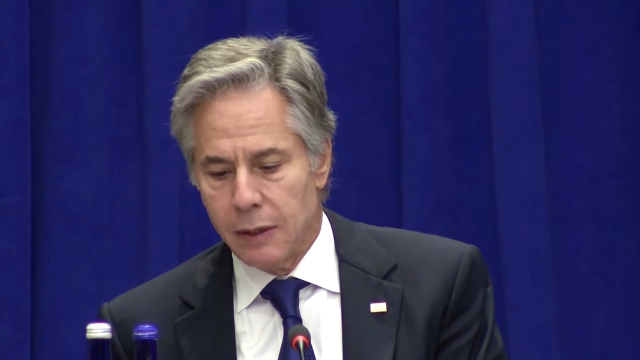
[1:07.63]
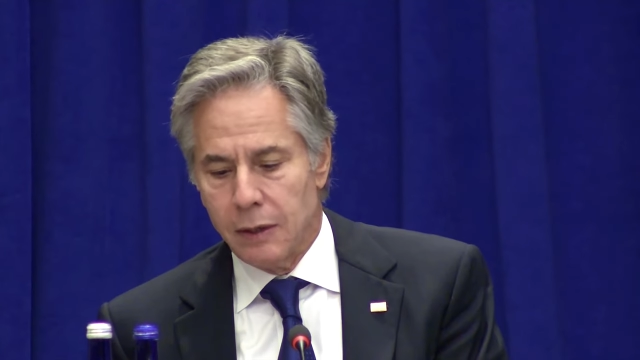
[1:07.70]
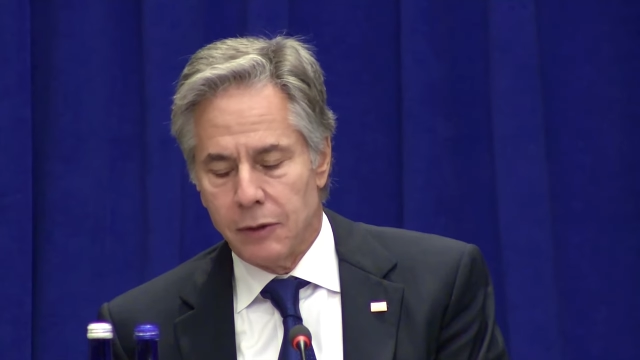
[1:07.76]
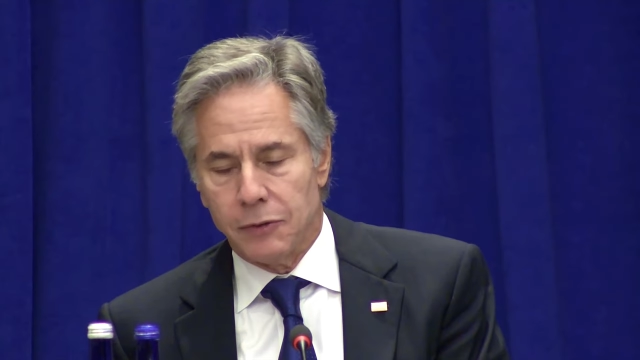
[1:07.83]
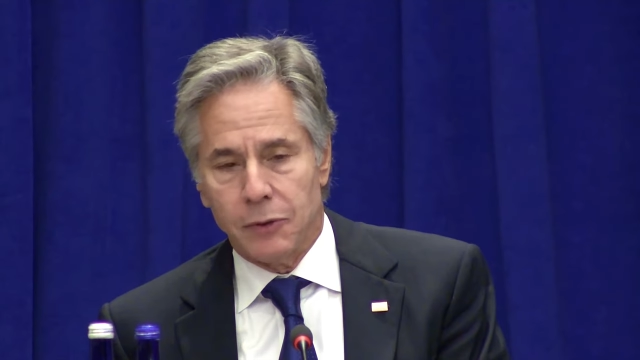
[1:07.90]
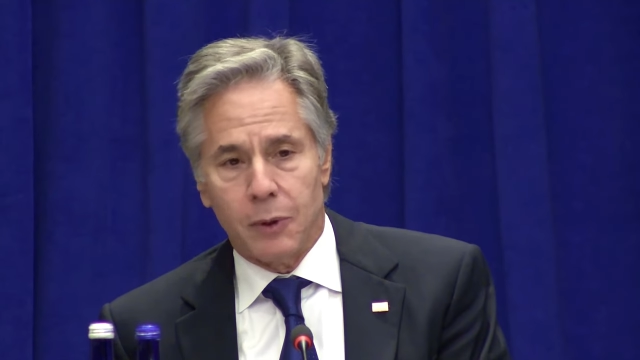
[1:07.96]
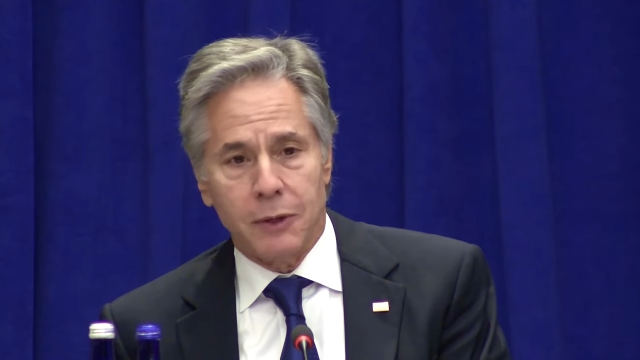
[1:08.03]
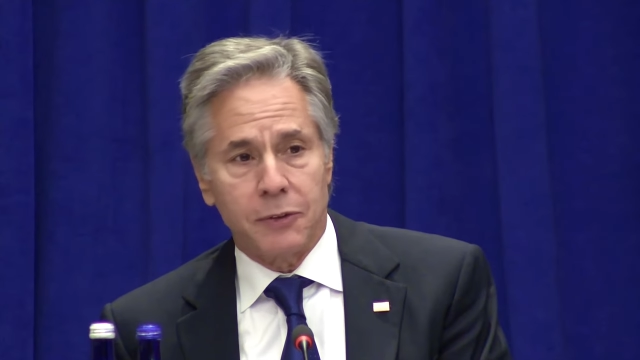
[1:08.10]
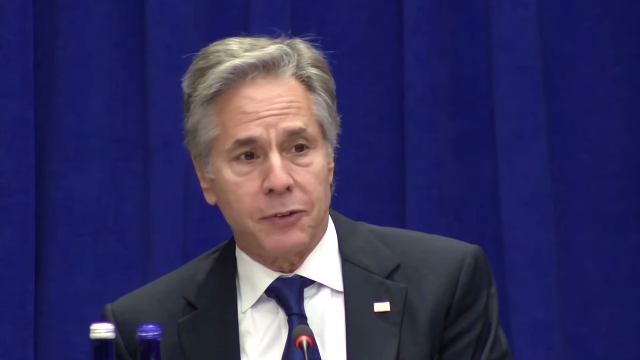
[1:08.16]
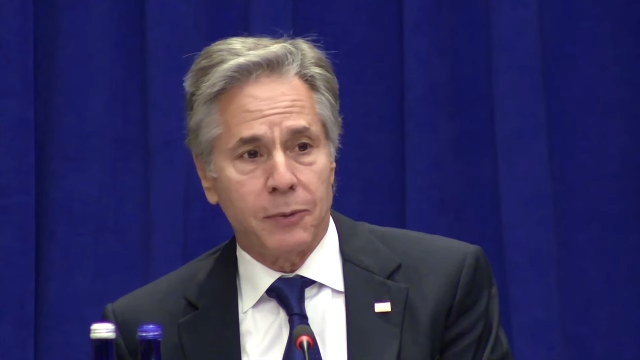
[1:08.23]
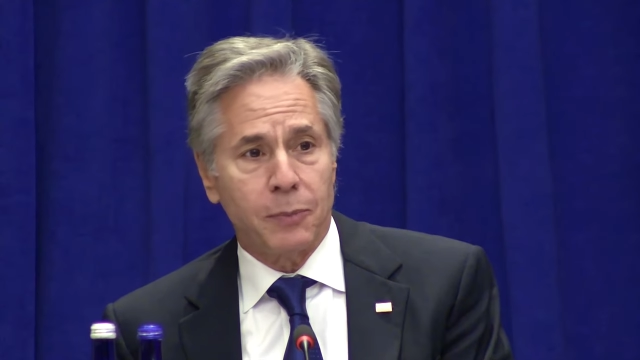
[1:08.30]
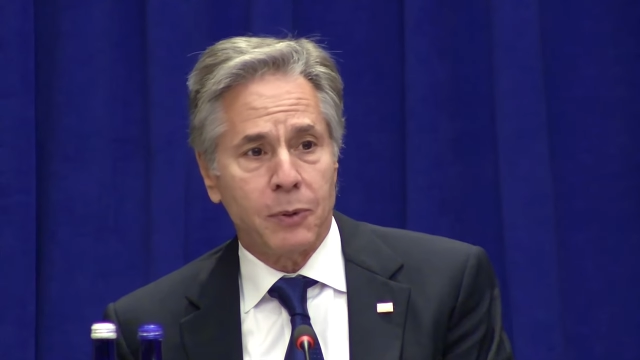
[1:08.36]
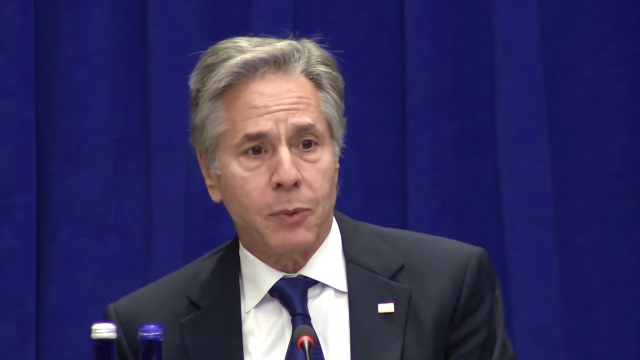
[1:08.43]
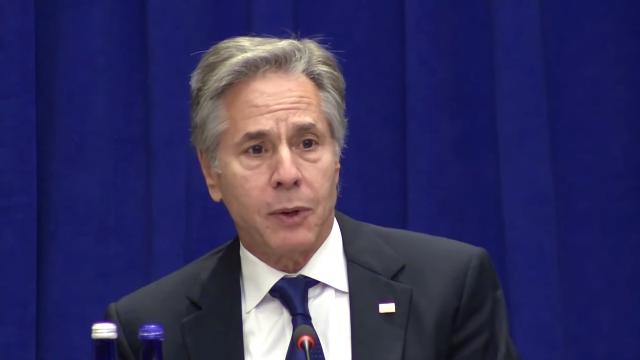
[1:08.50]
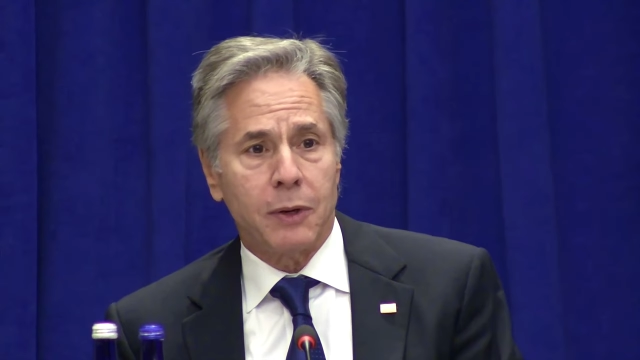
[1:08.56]
So I
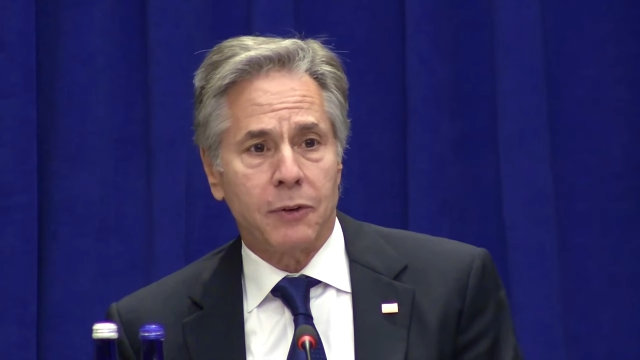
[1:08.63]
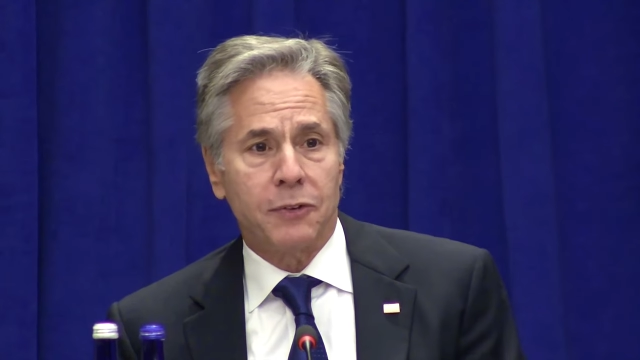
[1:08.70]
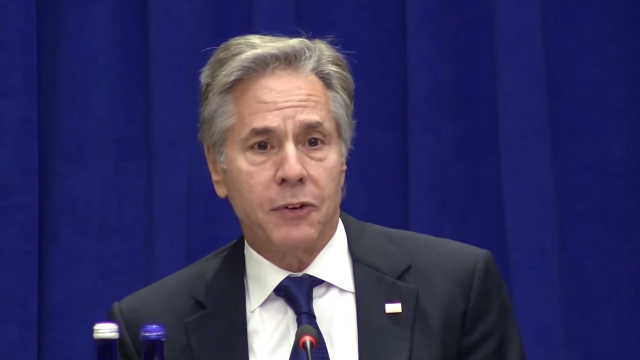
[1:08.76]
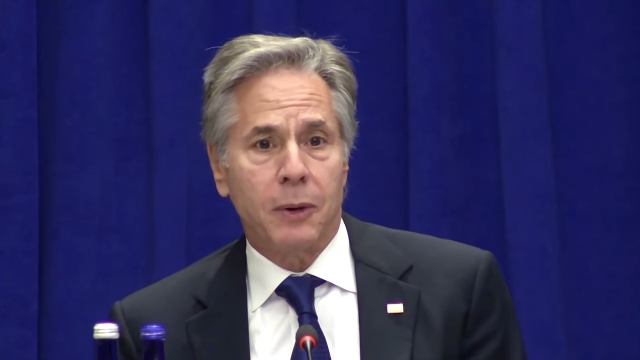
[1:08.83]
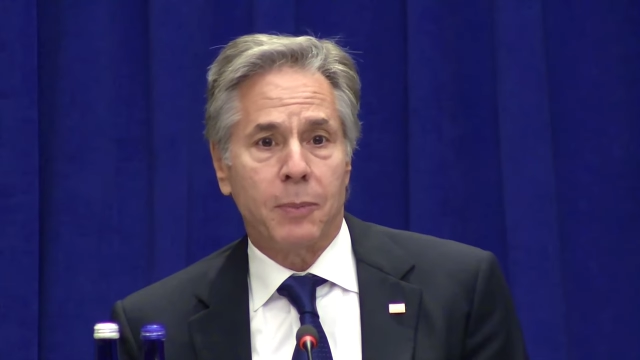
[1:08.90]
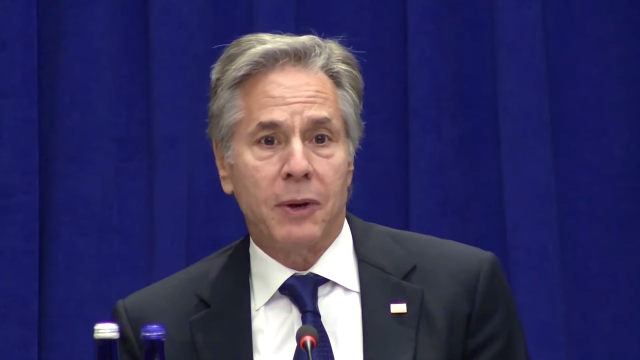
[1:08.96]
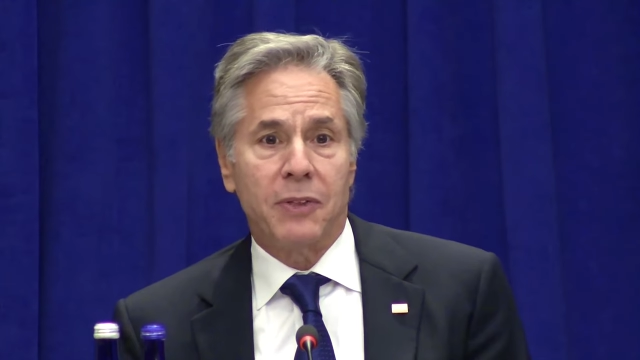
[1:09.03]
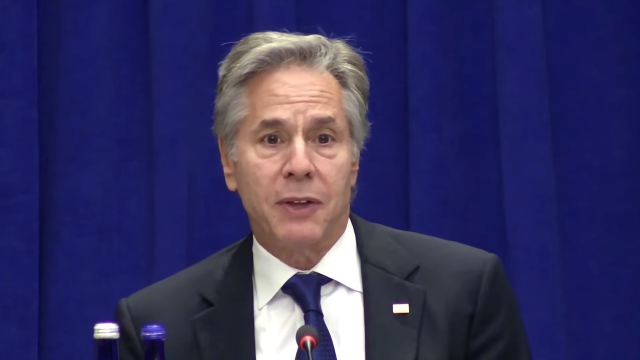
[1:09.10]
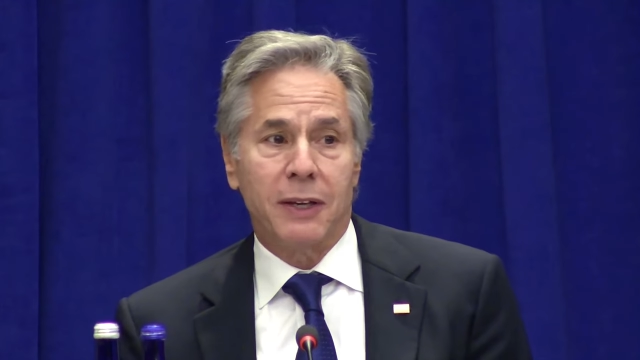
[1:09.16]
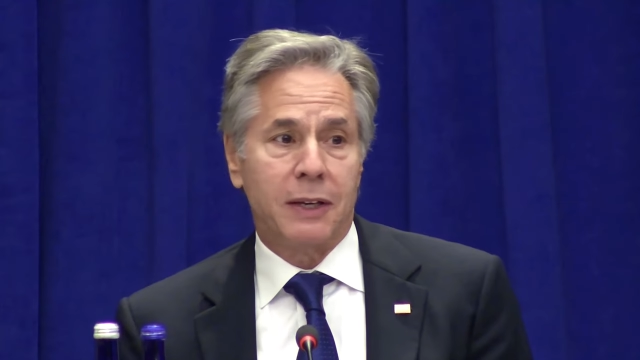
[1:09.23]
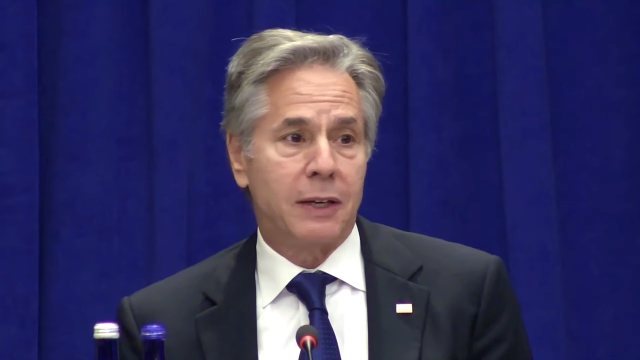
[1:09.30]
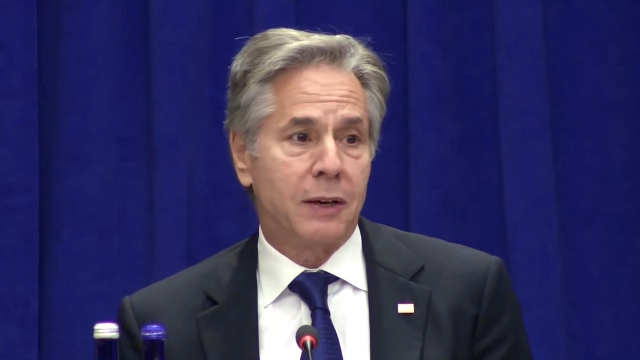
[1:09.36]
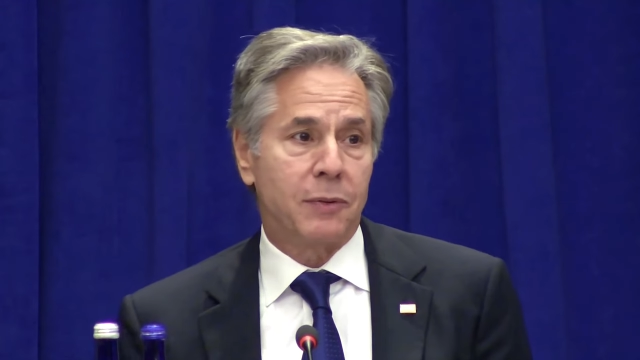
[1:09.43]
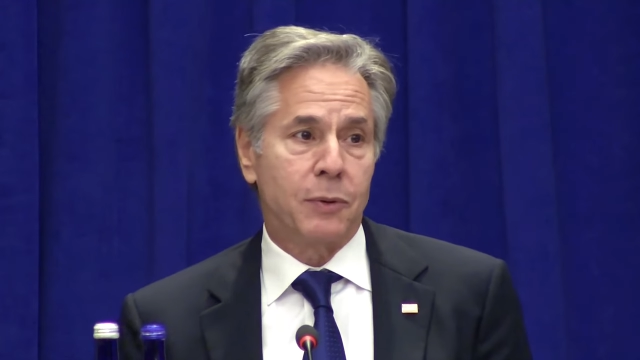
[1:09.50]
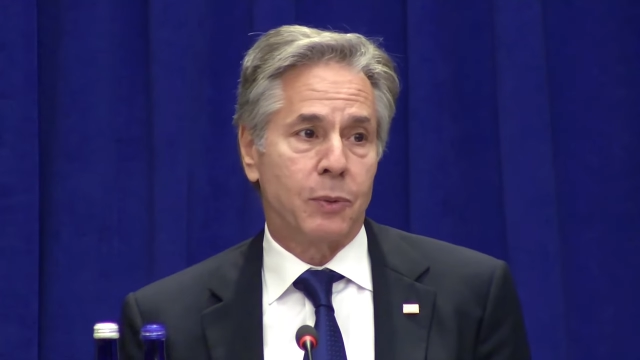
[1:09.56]
simply wanted to start by
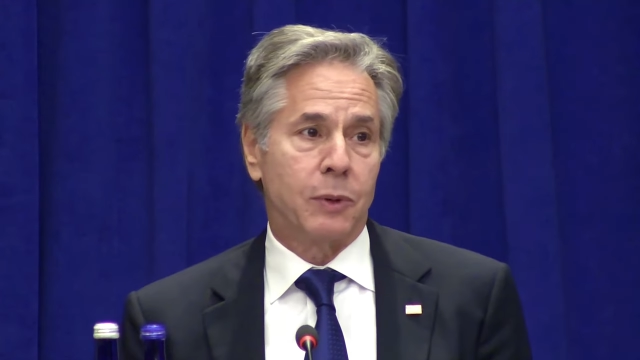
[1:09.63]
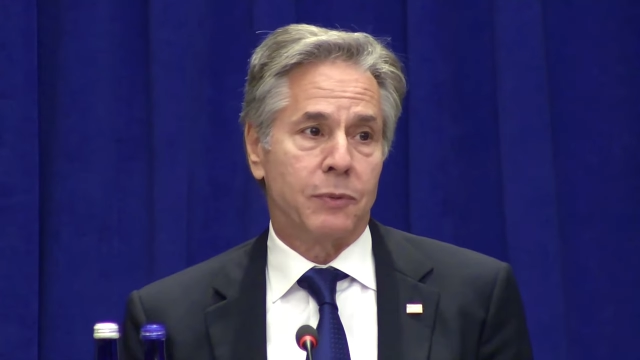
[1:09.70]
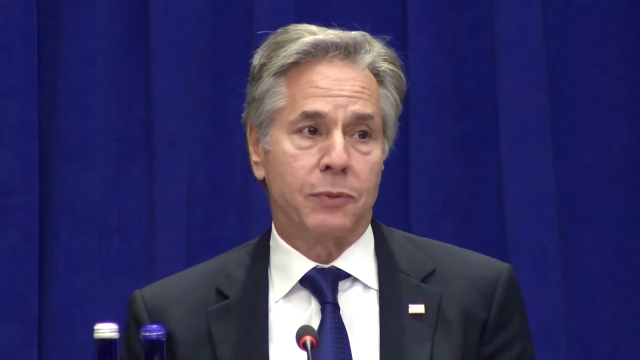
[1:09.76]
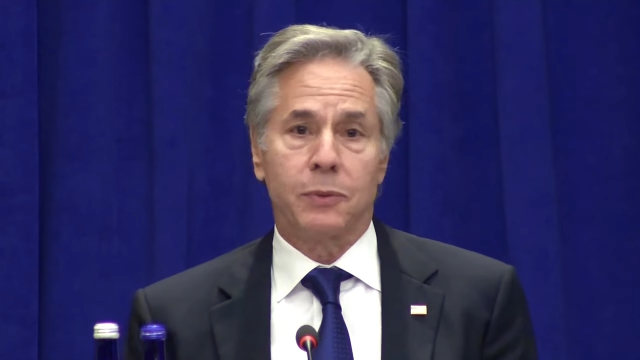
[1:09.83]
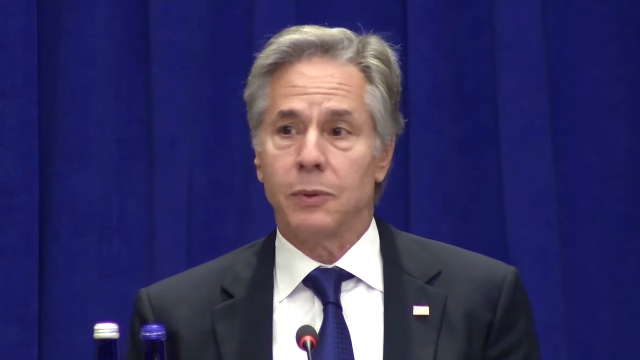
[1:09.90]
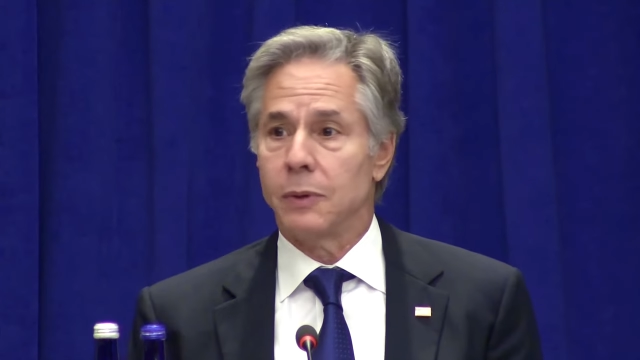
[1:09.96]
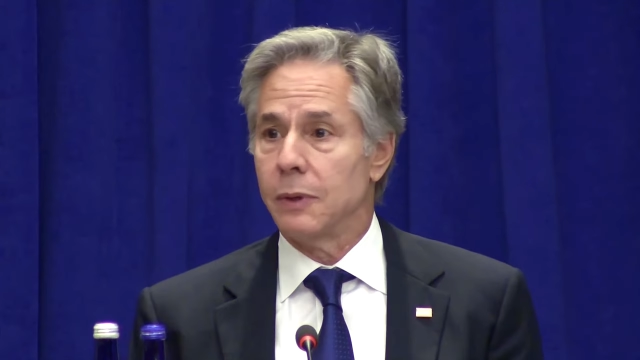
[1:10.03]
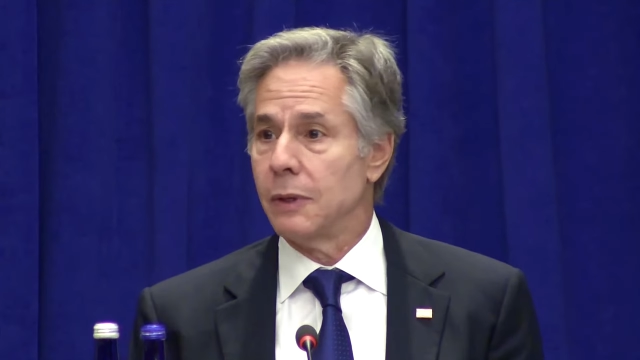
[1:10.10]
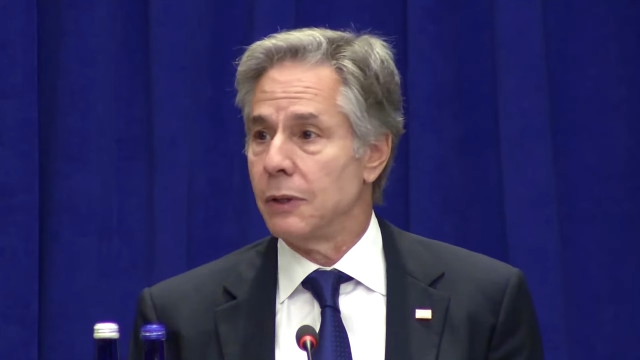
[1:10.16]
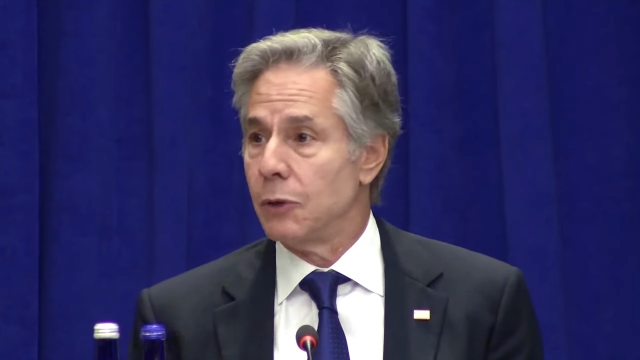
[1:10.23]
thanking everyone for